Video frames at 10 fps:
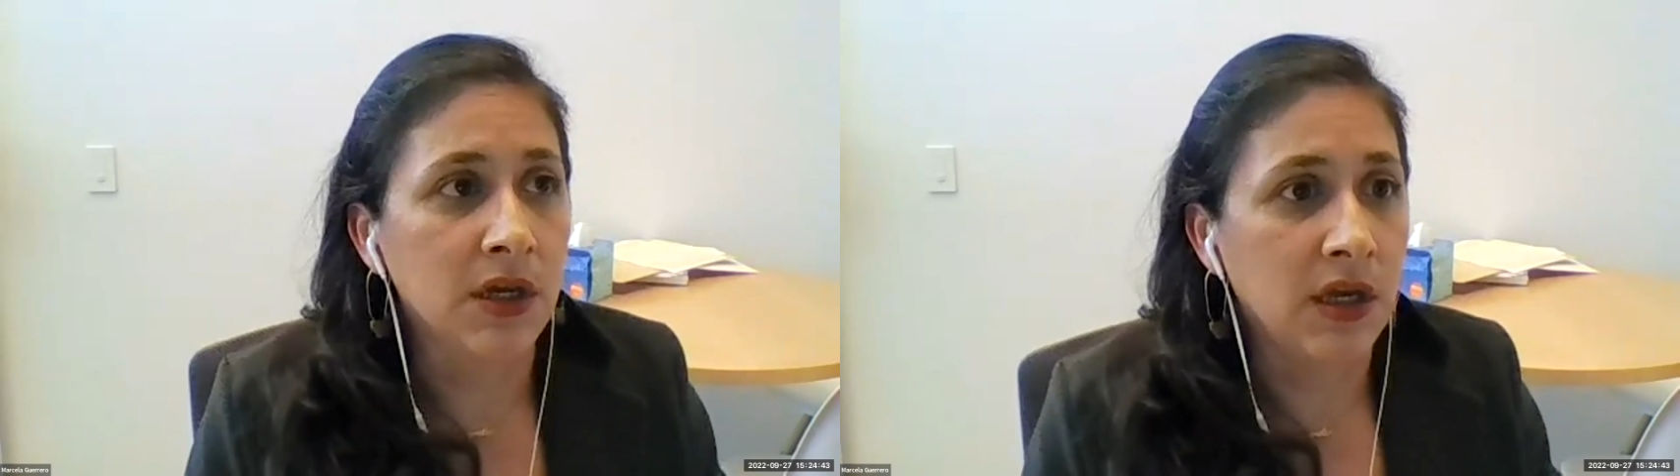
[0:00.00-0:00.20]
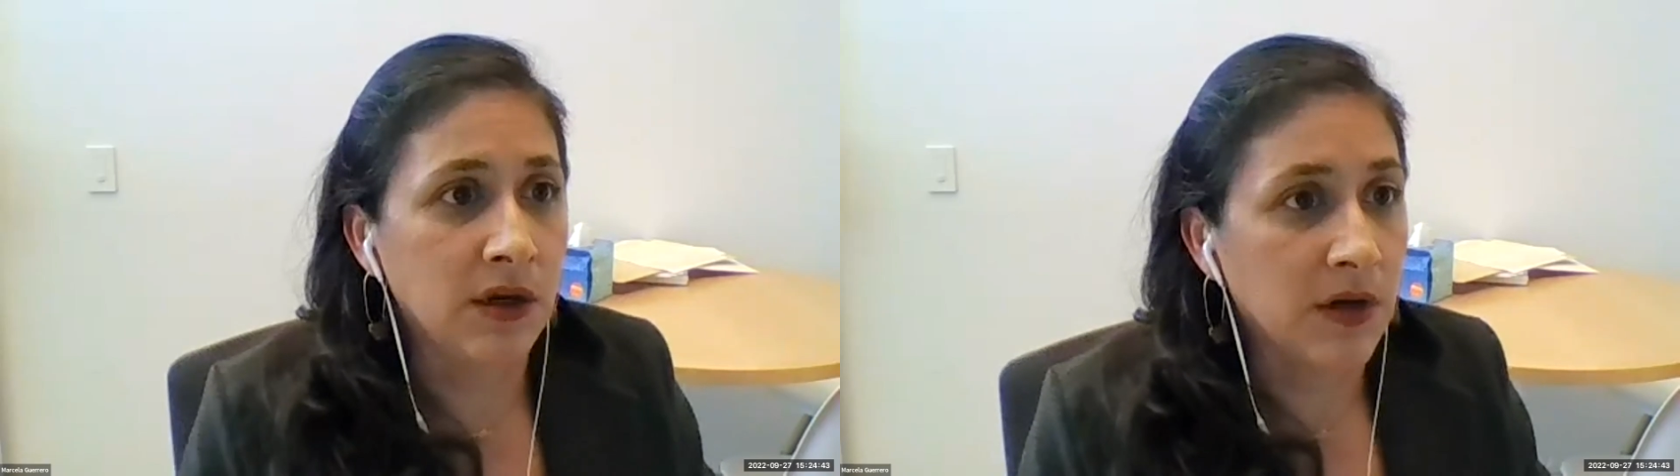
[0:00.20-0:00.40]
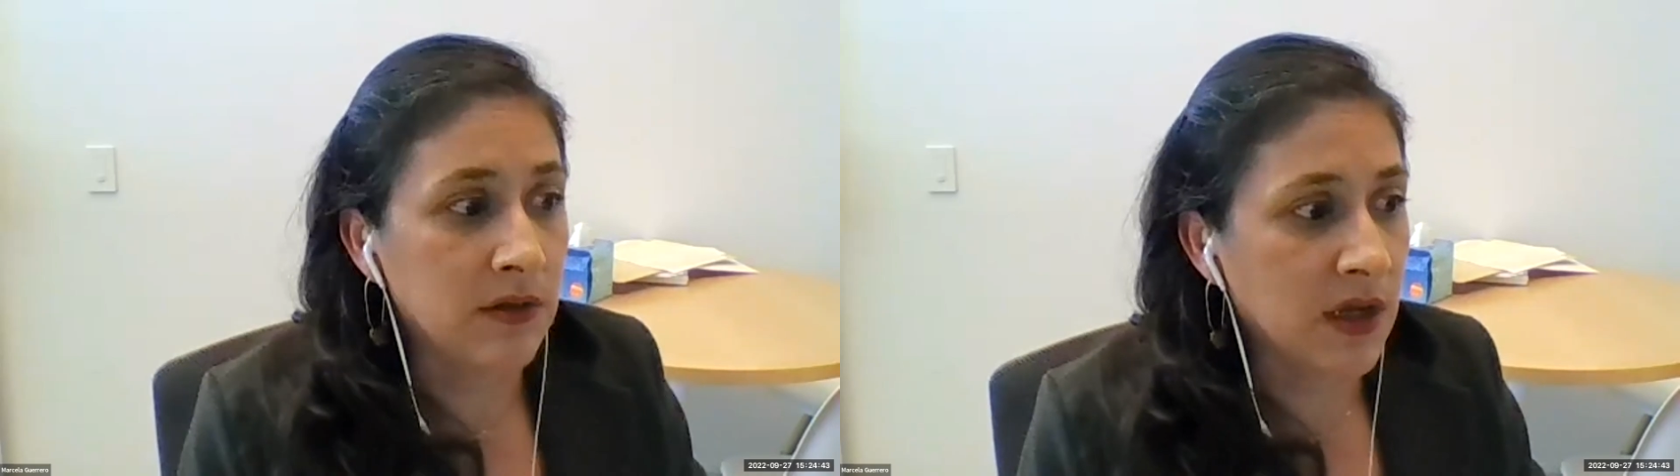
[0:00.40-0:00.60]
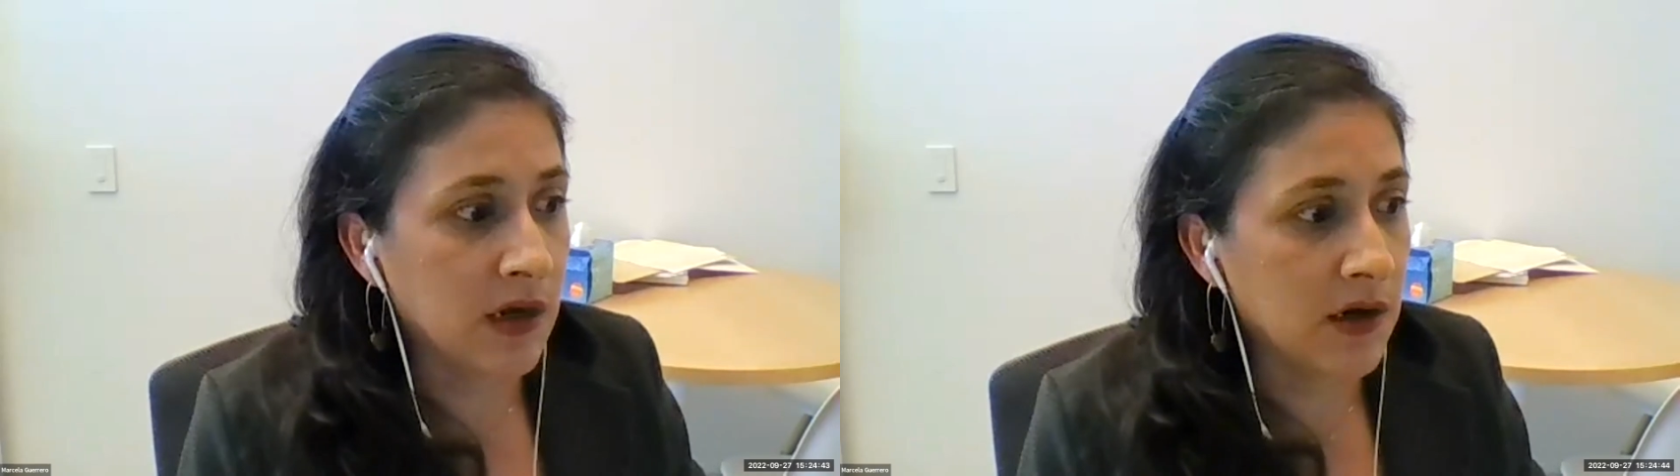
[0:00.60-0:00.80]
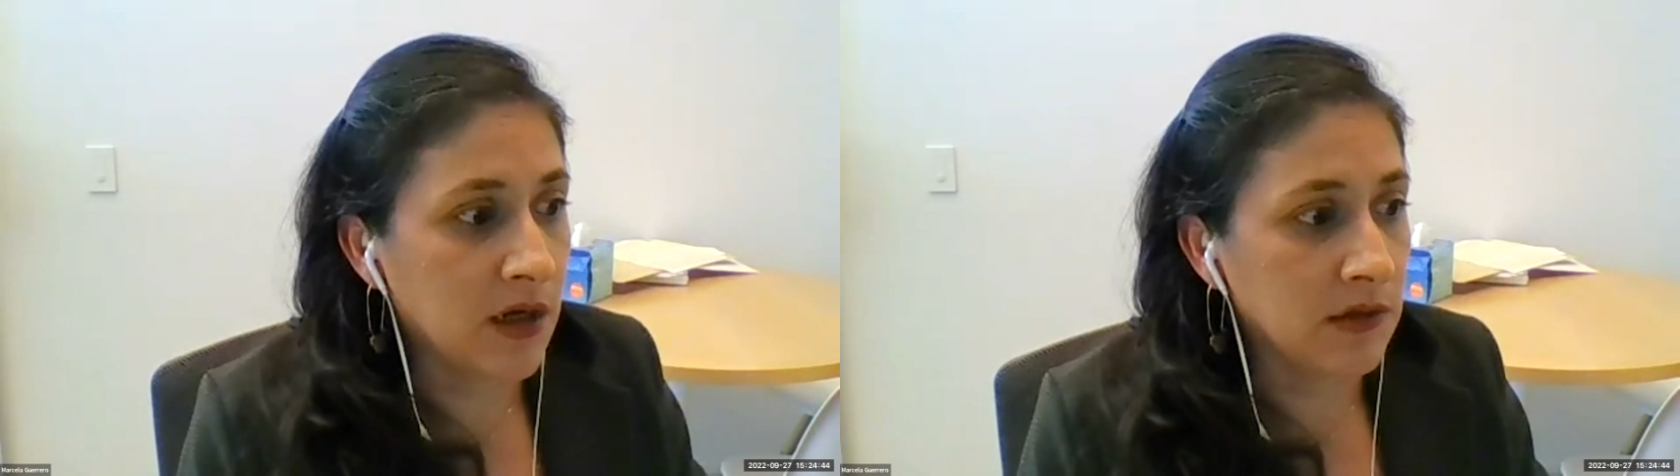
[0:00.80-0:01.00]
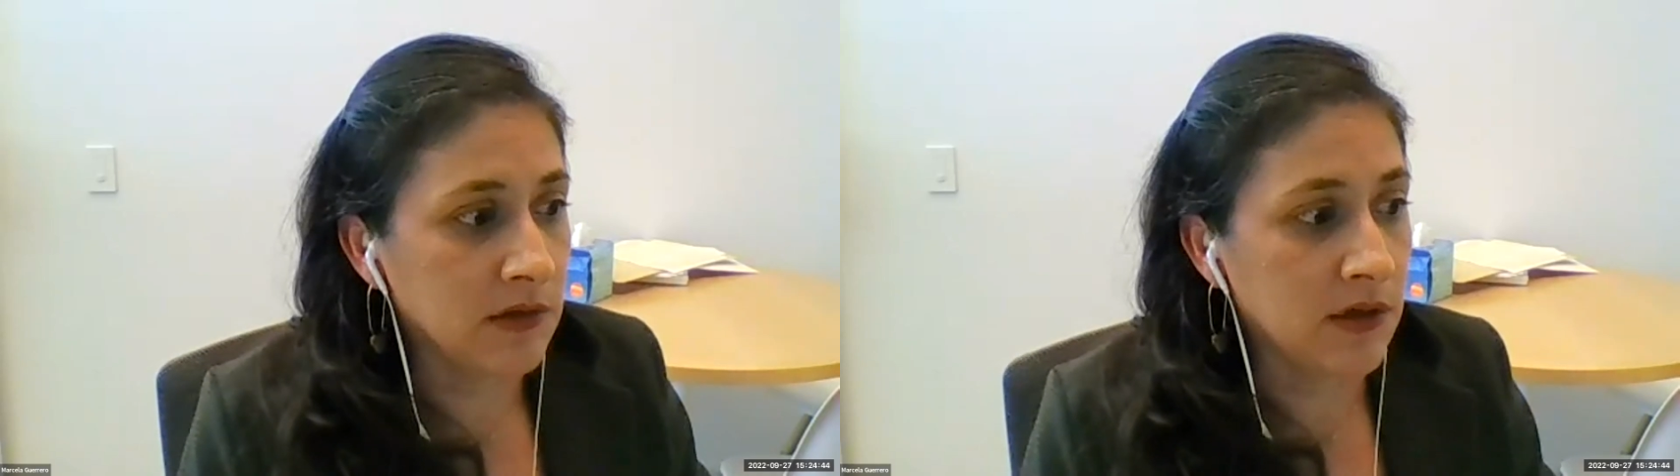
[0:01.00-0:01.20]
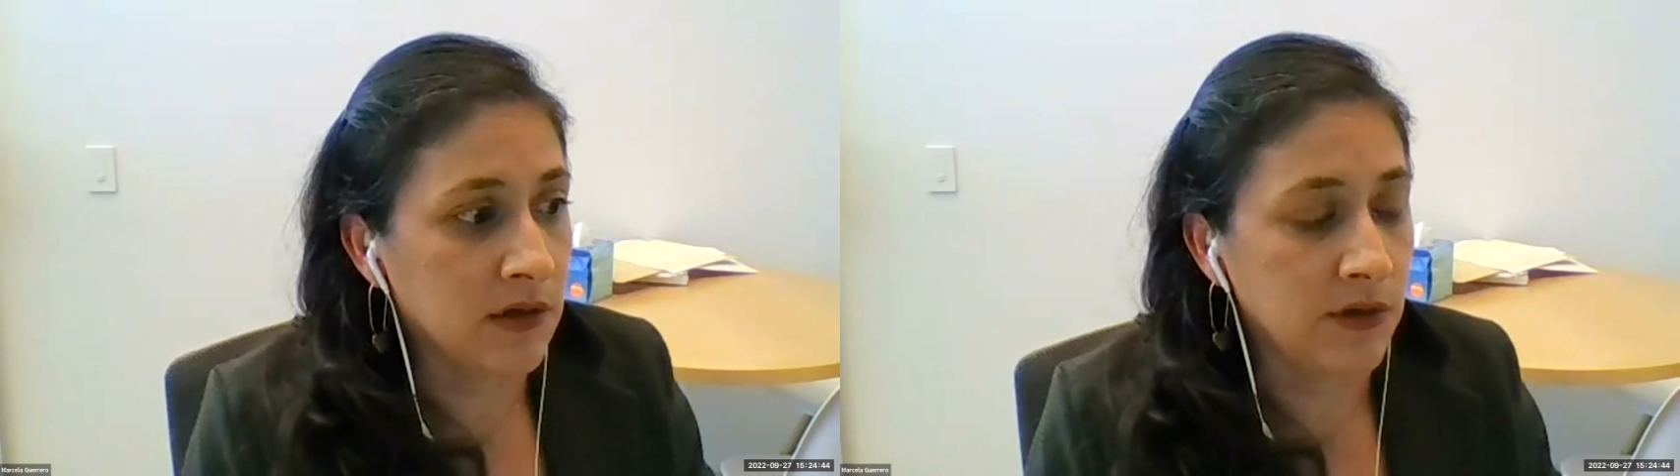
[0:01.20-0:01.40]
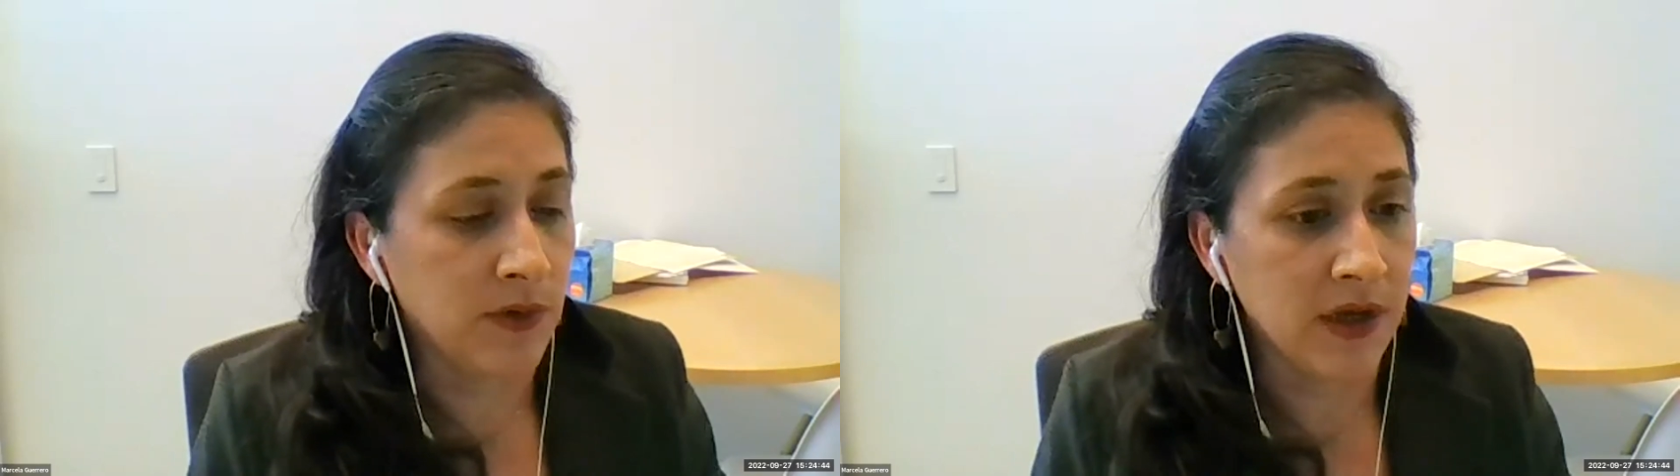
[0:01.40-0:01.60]
here and there in
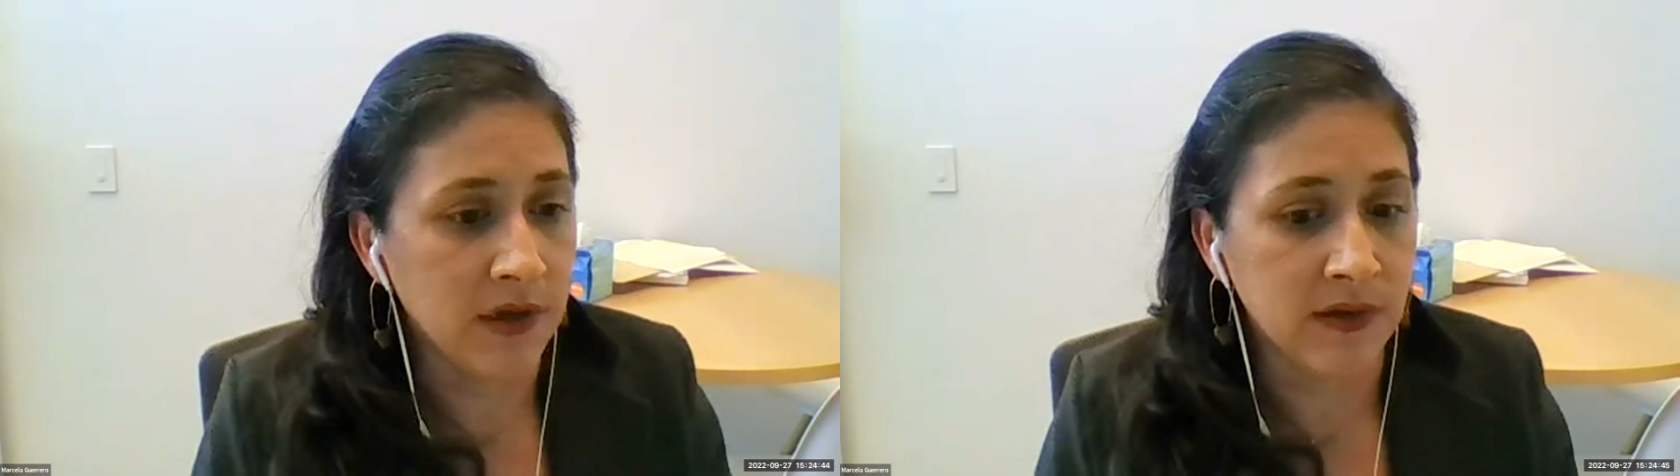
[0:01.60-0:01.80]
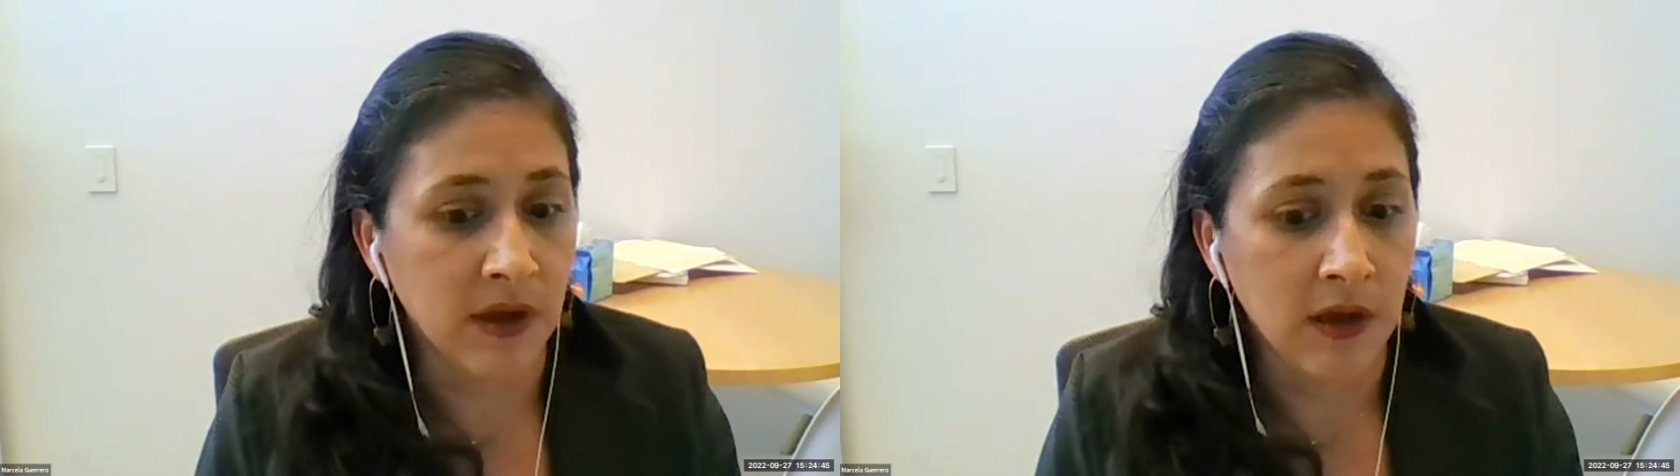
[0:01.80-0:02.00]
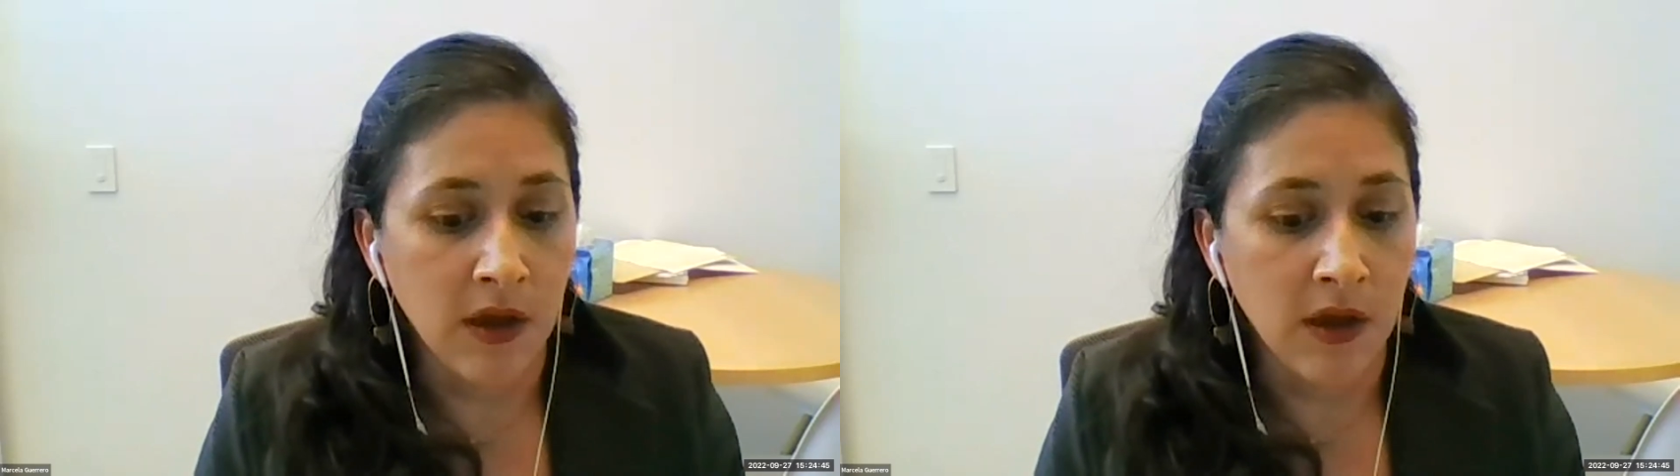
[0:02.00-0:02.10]
the US.